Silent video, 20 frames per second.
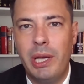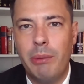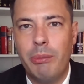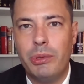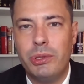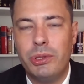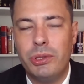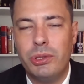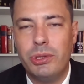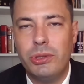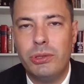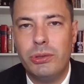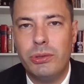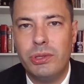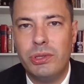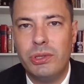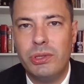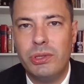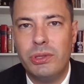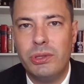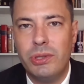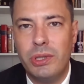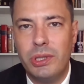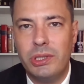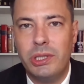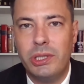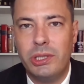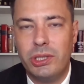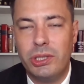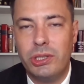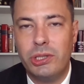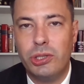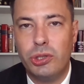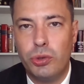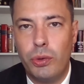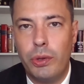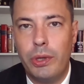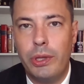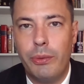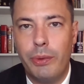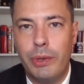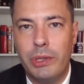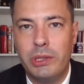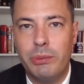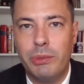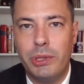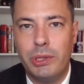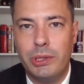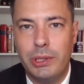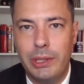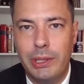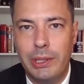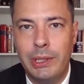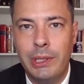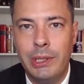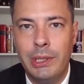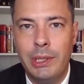able to essentially destroy the Russian military.